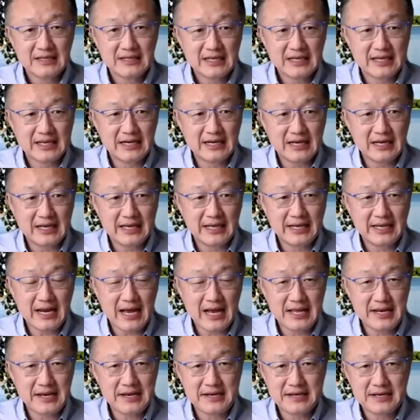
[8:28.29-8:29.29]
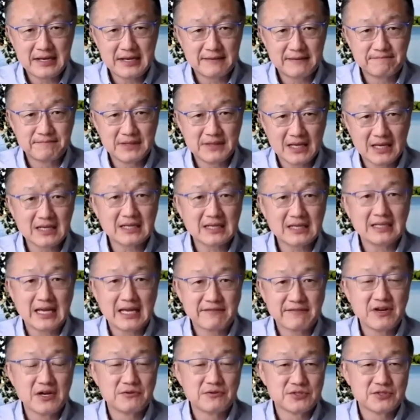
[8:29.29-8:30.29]
And luckily,
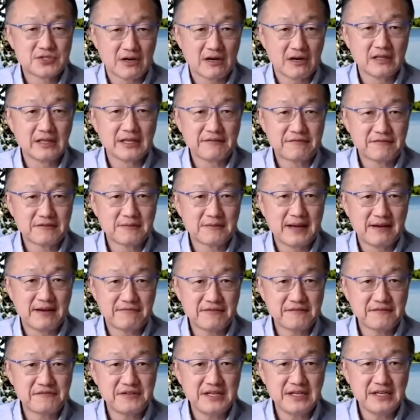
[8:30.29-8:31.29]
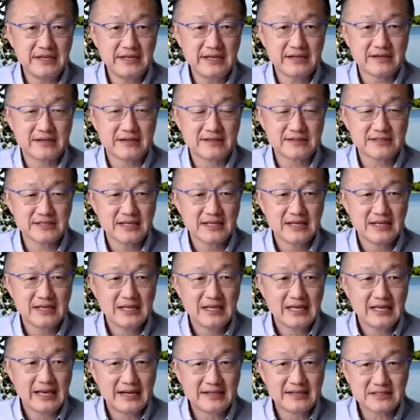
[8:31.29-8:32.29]
I'd known Charlie for about 15 years.
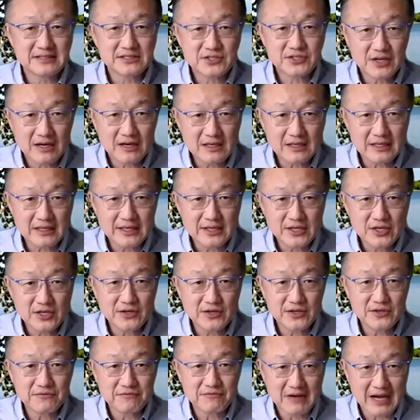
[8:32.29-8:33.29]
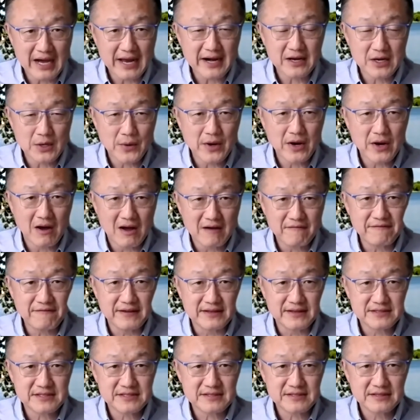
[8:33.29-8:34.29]
And I said, Charlie, you know, you've got to go on
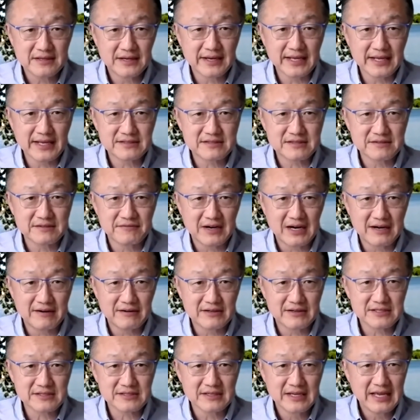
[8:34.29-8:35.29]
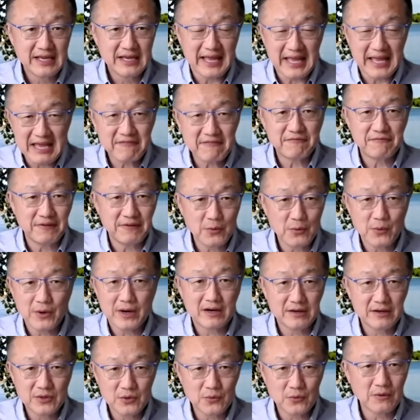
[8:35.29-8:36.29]
offense against the virus.
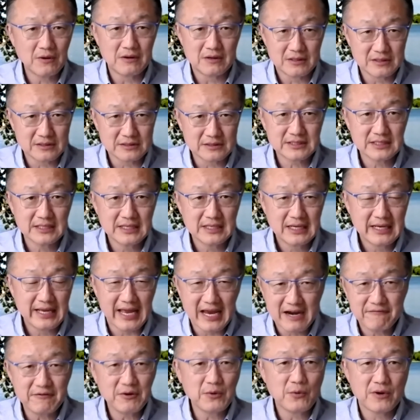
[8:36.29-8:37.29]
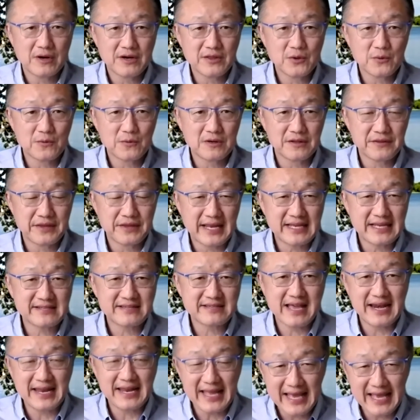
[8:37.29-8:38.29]
Everywhere in the world that has
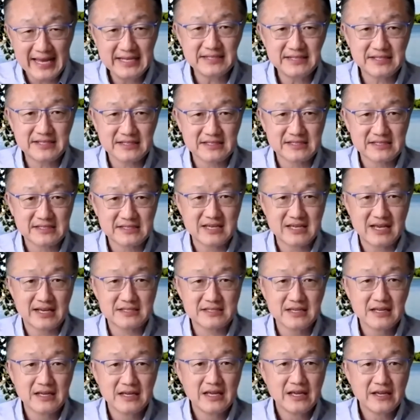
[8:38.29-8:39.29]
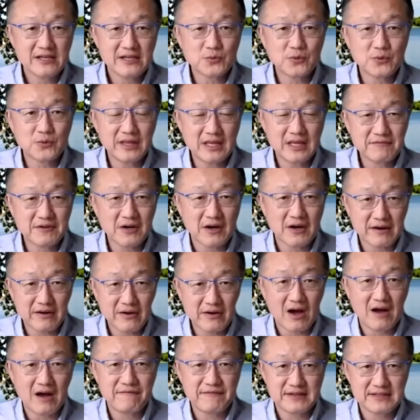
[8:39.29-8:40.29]
had any success is when they've gone on
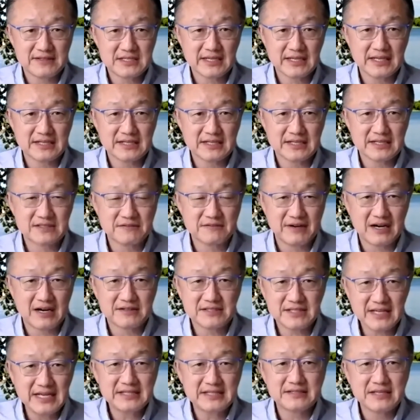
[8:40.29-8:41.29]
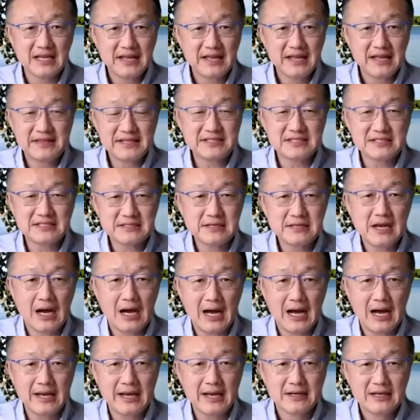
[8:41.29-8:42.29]
offense against the virus. This is
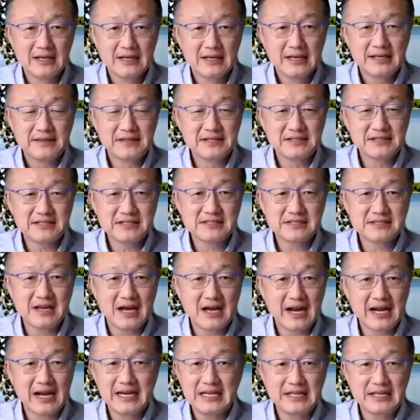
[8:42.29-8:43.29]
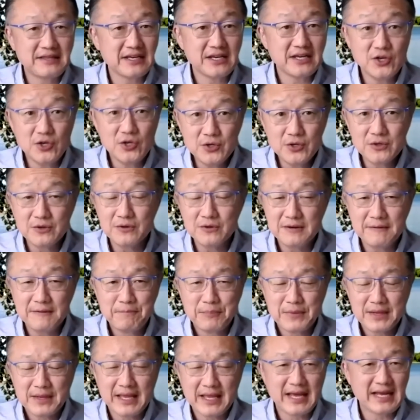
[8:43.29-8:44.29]
not anything new.
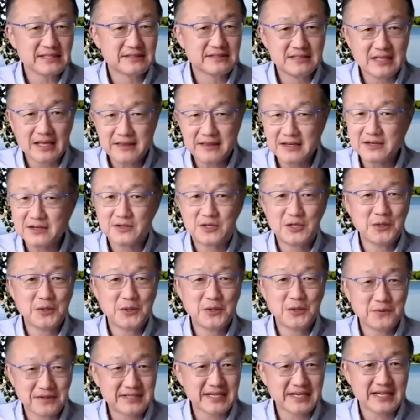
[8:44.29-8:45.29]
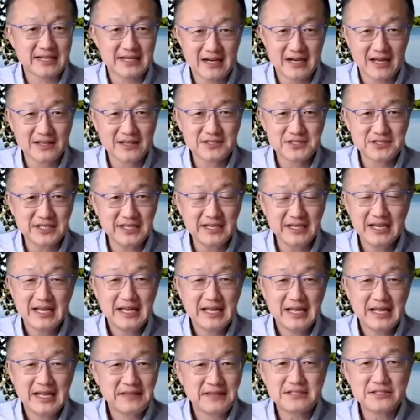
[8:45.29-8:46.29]
It has nothing to do with technology.
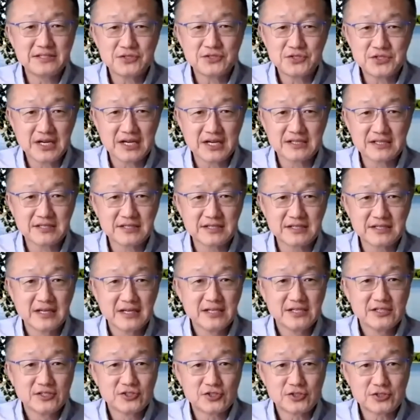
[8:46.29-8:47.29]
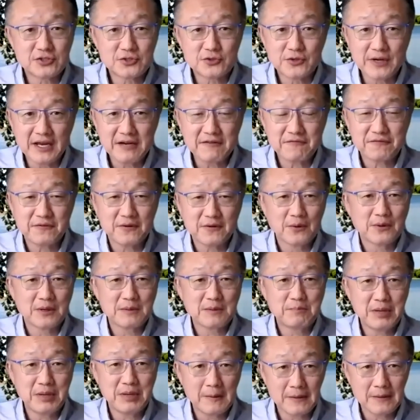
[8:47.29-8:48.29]
This is just
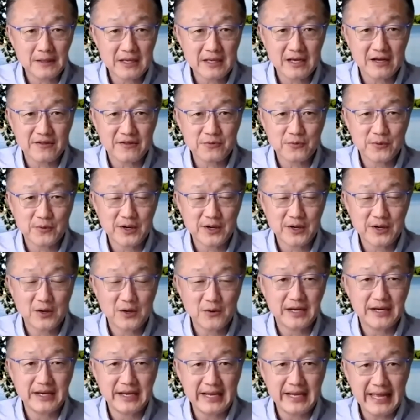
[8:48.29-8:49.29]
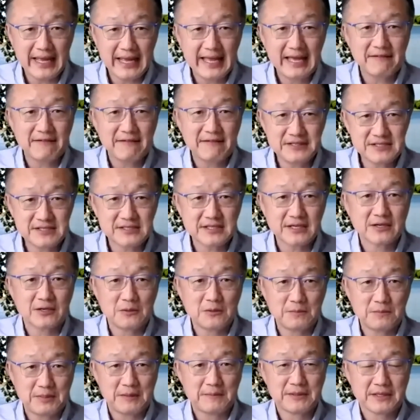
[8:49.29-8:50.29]
straightforward public health 101. Every single
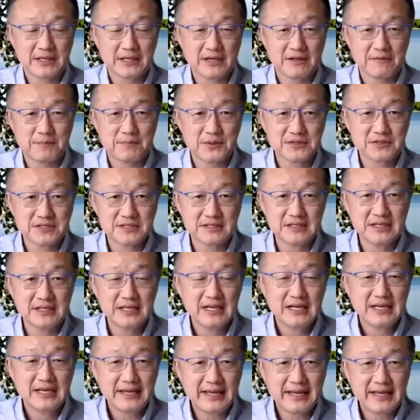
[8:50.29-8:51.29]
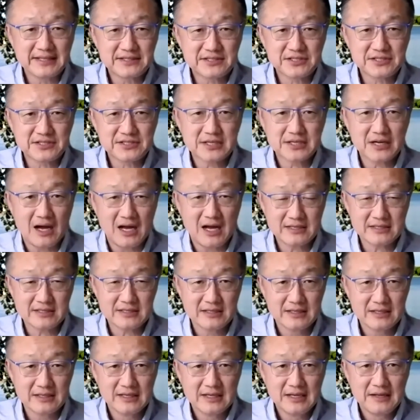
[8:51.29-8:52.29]
public health person gets taught
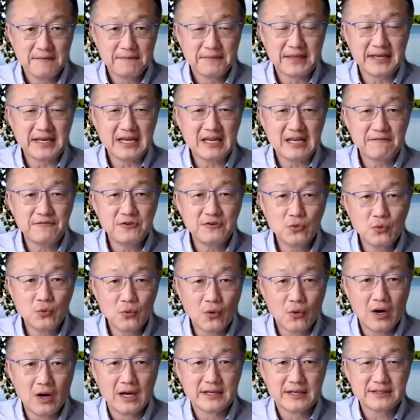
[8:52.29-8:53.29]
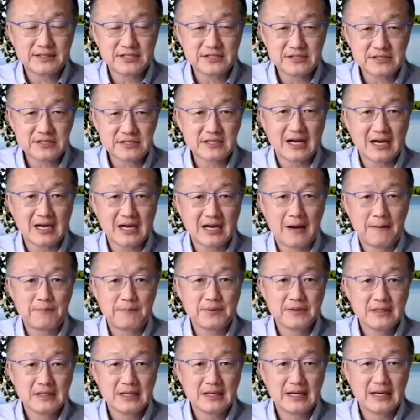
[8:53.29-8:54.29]
that if you want to stop
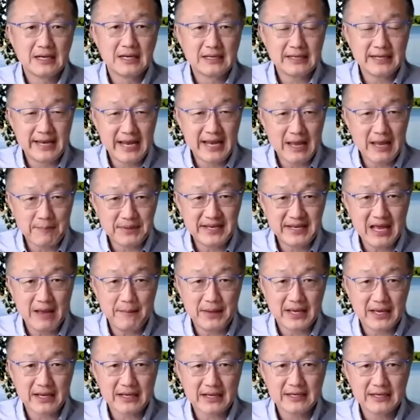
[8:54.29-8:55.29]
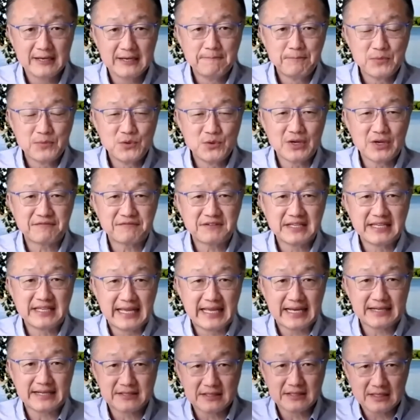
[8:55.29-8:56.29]
an epidemic, you have to
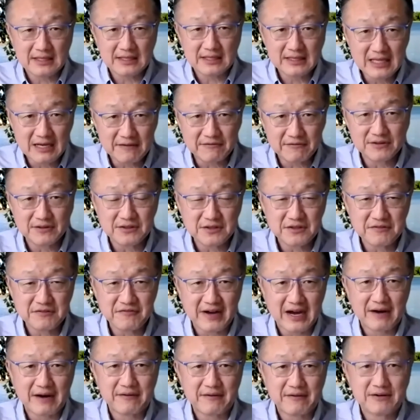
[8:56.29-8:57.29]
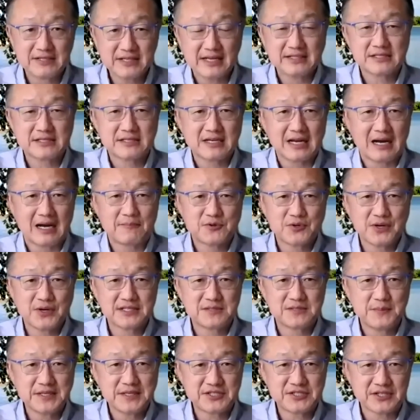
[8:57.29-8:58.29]
get to the level of the virus and stop
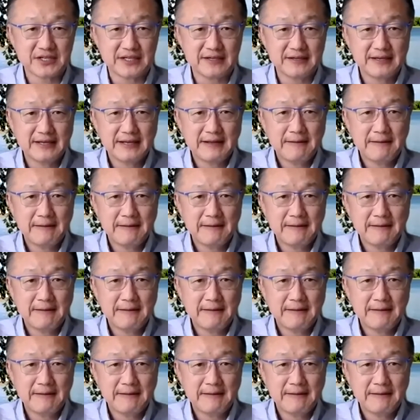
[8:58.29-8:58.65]
transmission.